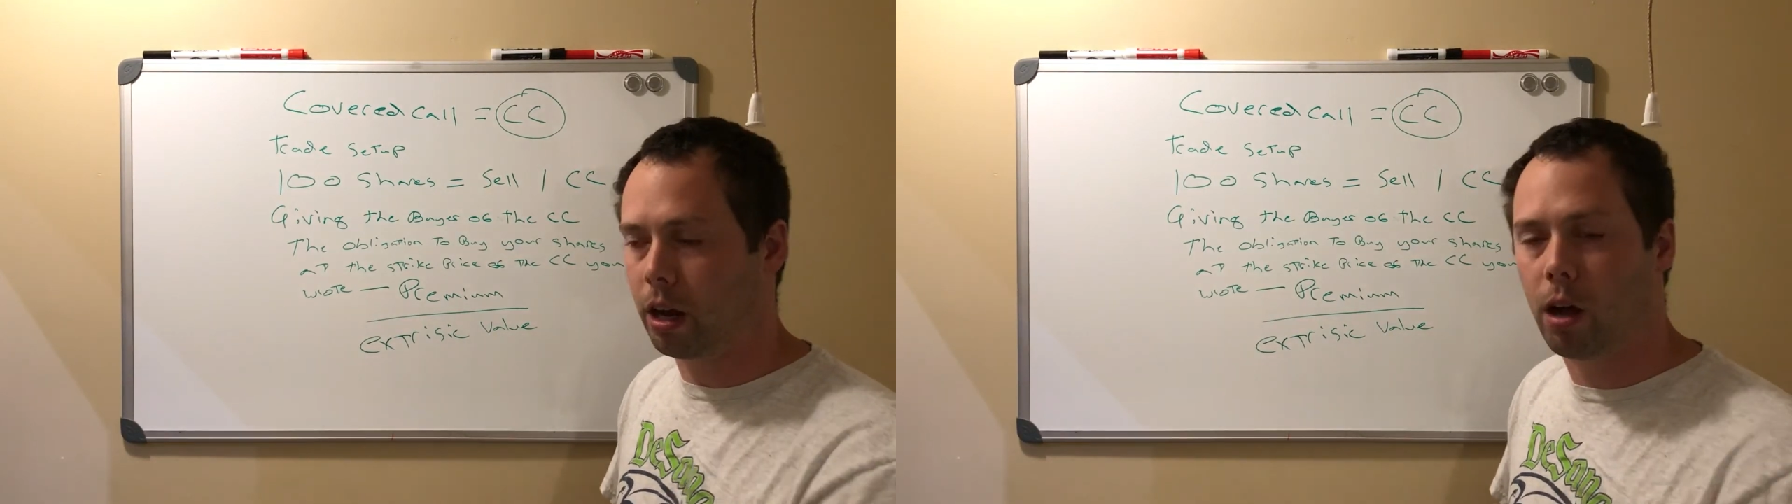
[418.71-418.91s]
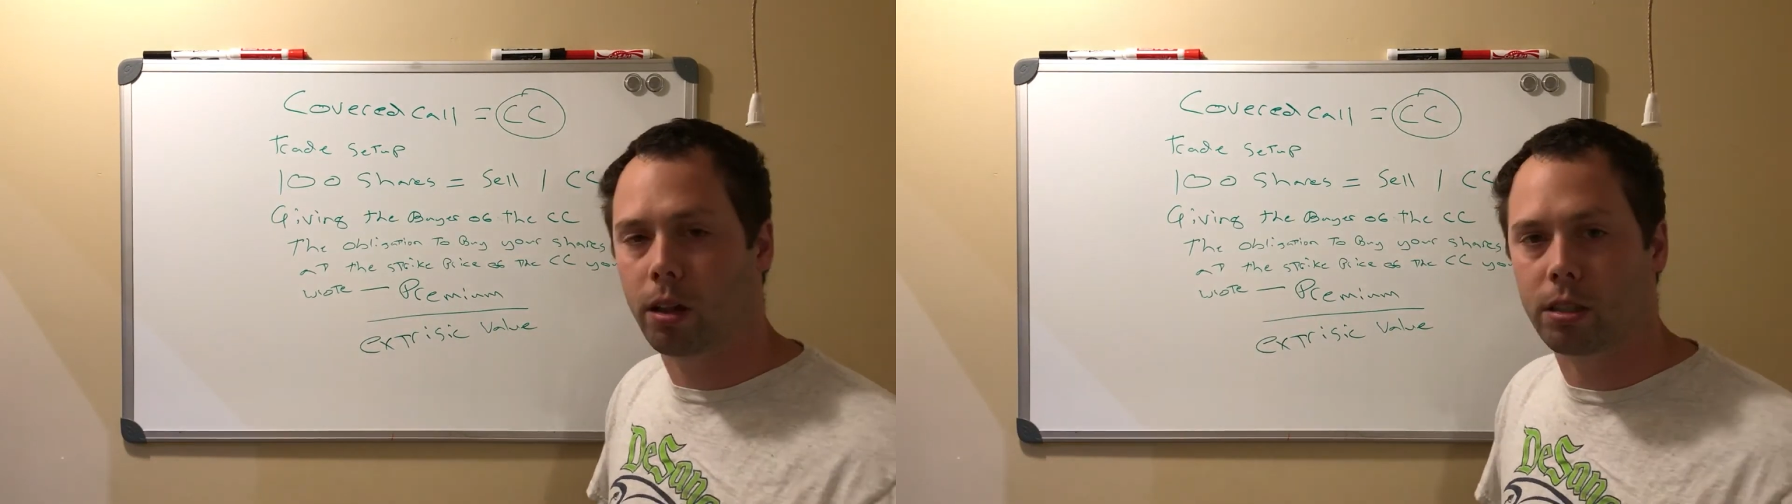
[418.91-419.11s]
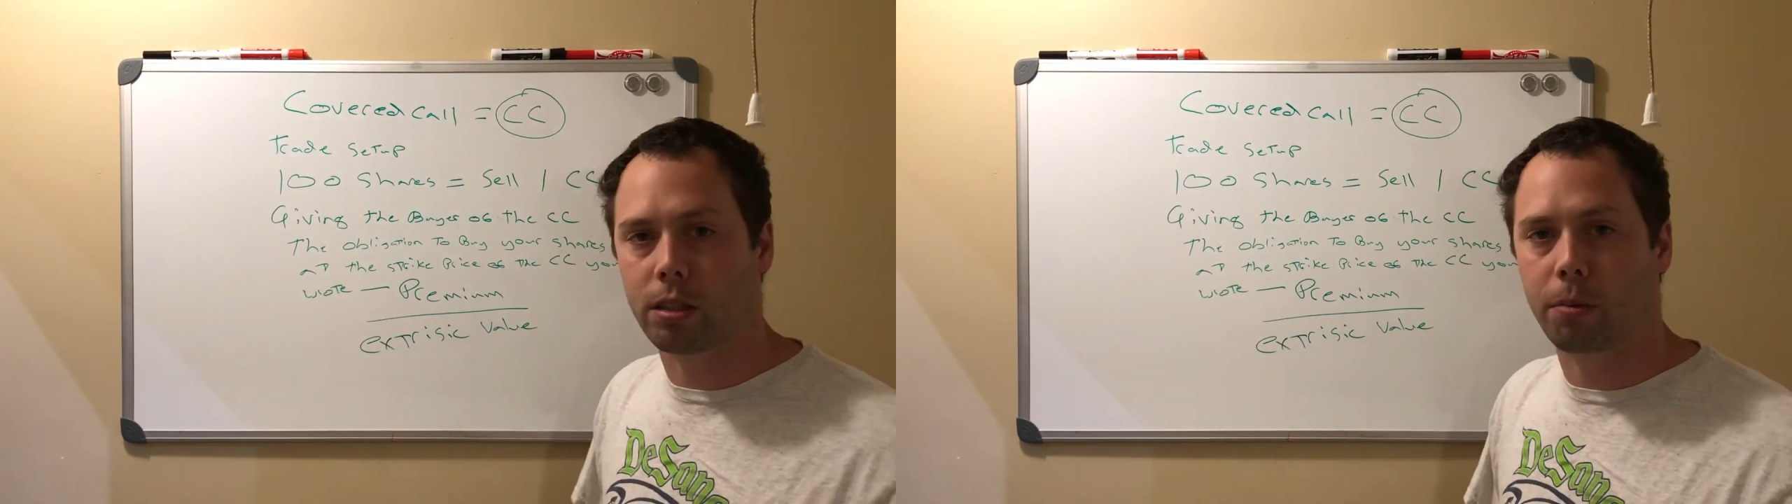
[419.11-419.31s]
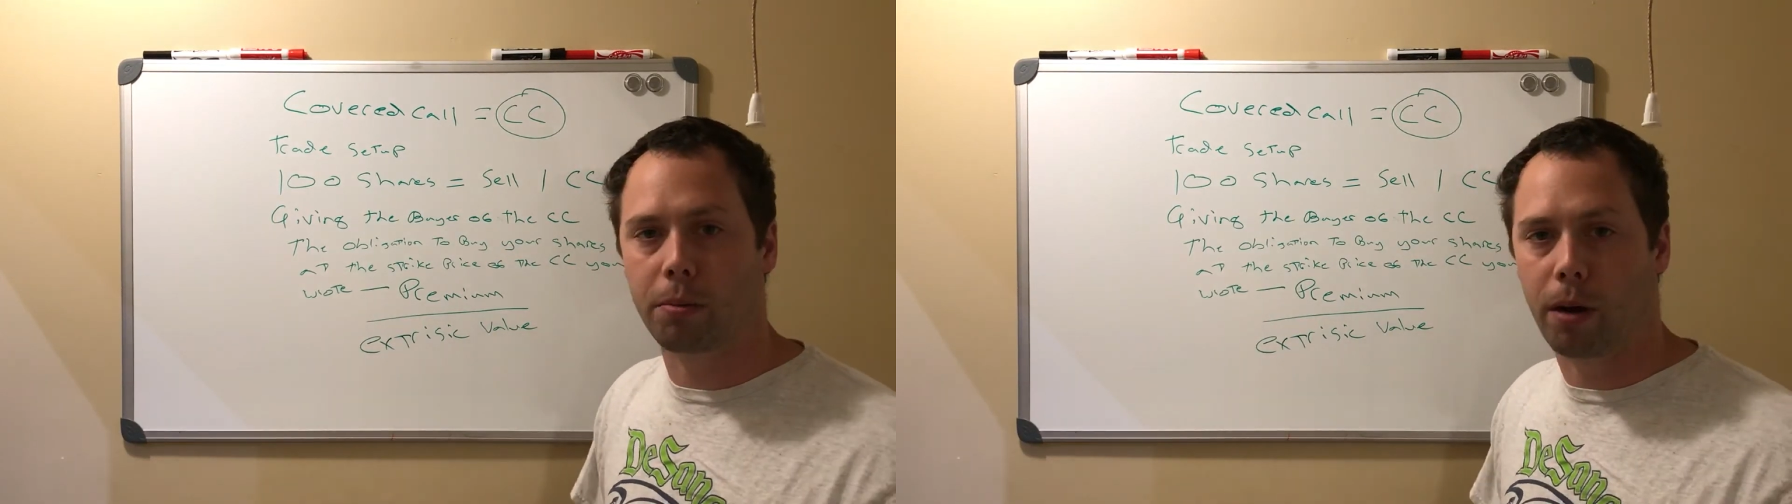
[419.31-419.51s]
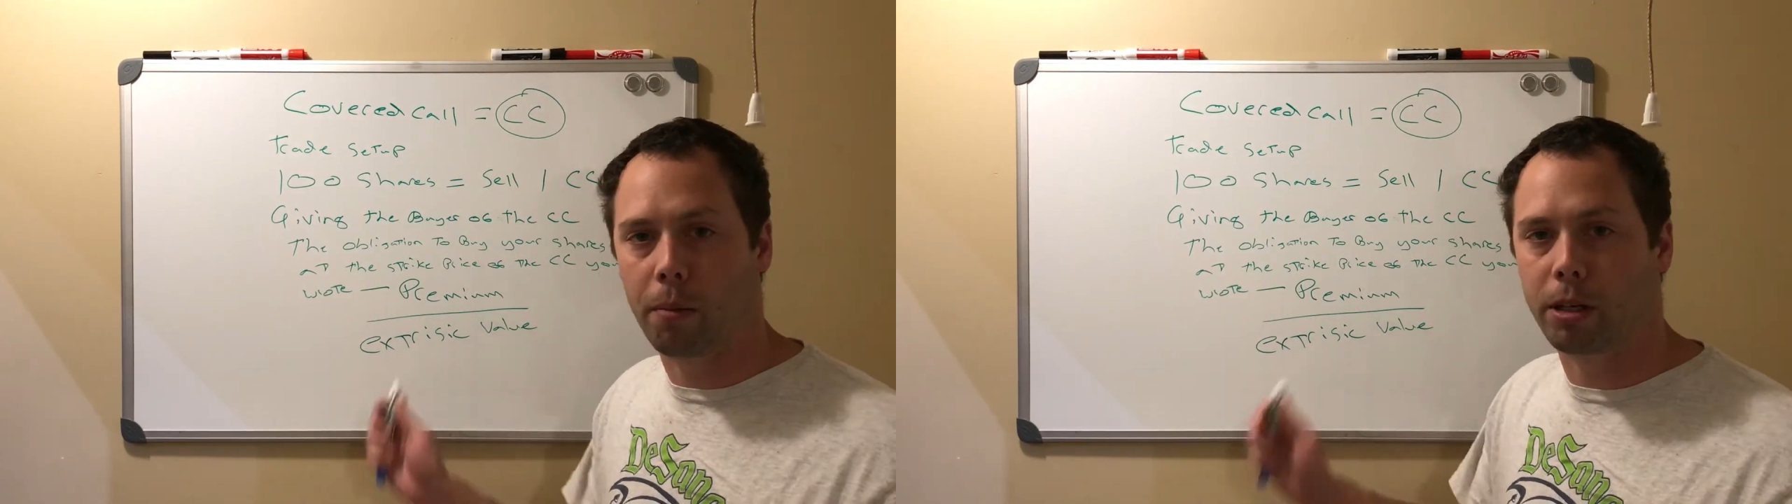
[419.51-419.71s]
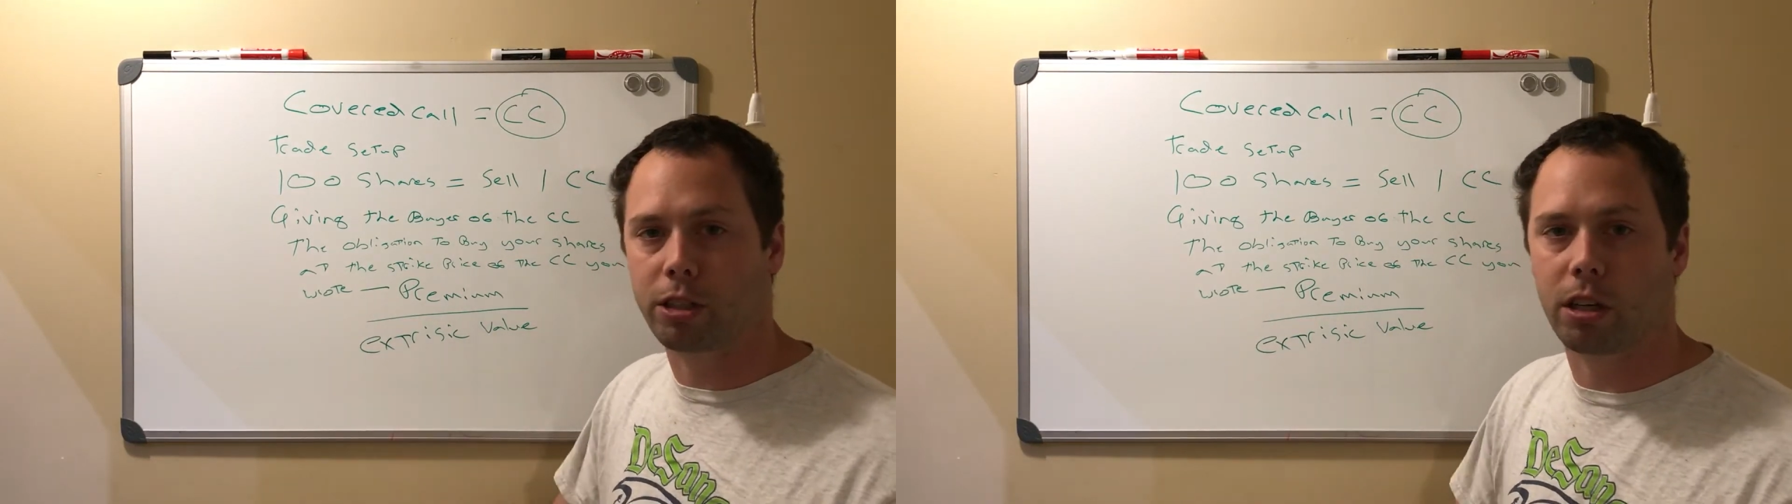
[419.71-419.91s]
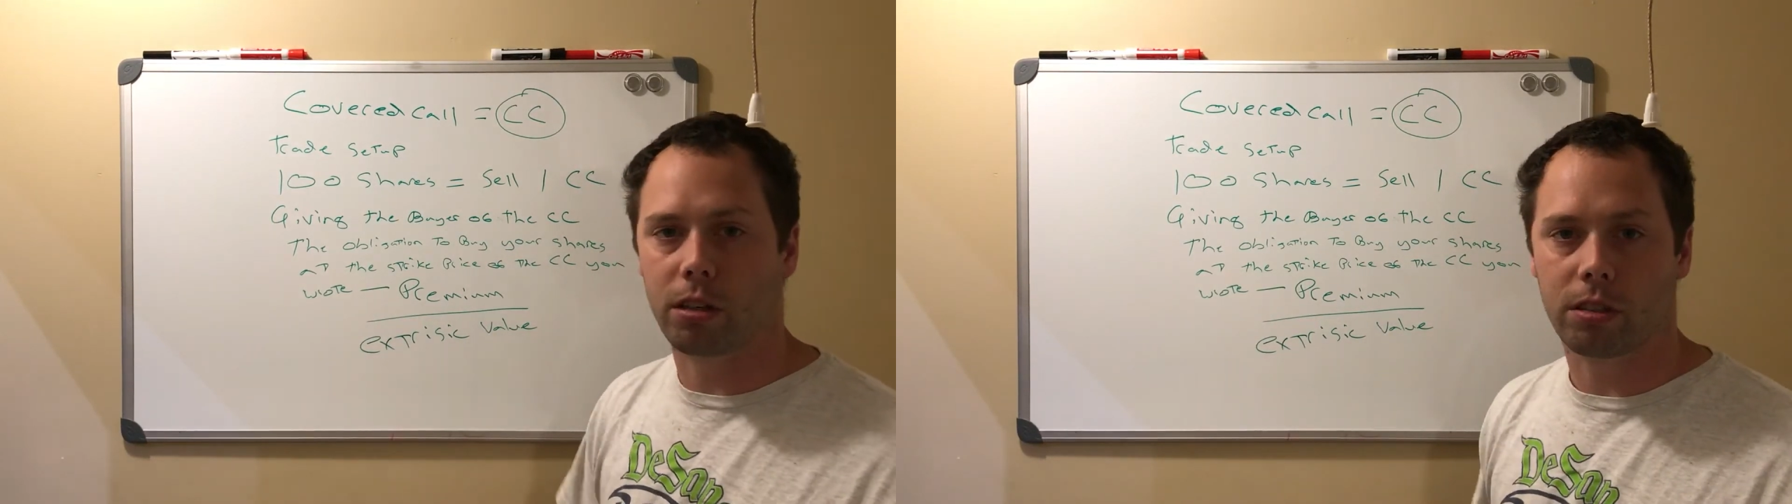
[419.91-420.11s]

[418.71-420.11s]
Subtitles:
I'll let somebody buy my shares